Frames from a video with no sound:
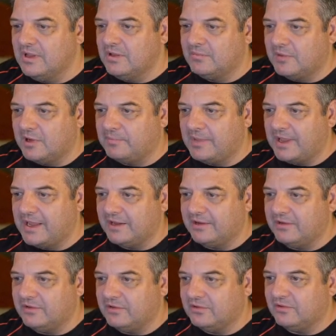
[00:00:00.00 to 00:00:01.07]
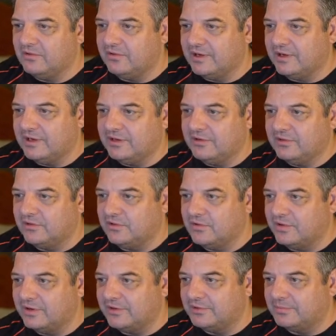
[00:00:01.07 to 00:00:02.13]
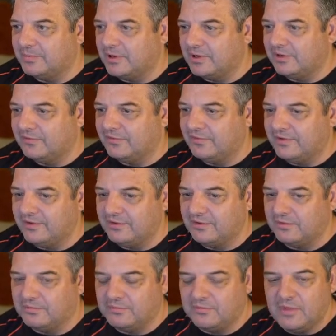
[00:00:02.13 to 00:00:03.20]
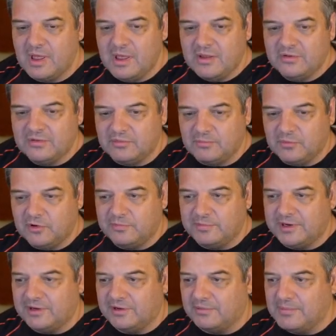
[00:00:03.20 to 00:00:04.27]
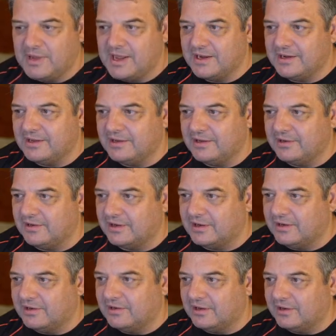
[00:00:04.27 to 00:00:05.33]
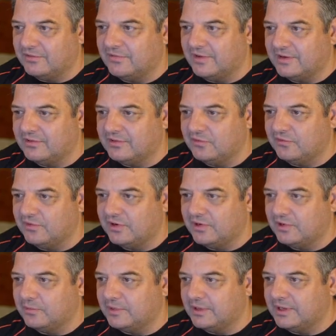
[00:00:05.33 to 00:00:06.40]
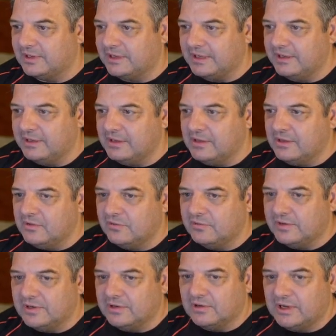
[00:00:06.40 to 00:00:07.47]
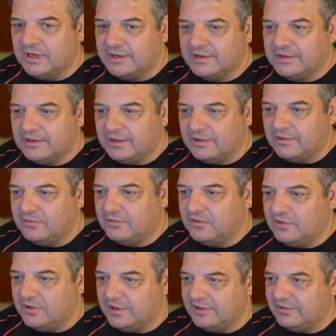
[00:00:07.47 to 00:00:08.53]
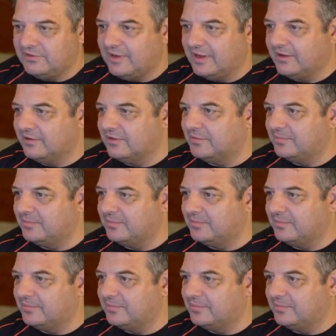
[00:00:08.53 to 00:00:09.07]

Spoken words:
my bank directly into CoinSpot if there's some movement in the market, and I can get the funds in very quickly within like 30 seconds,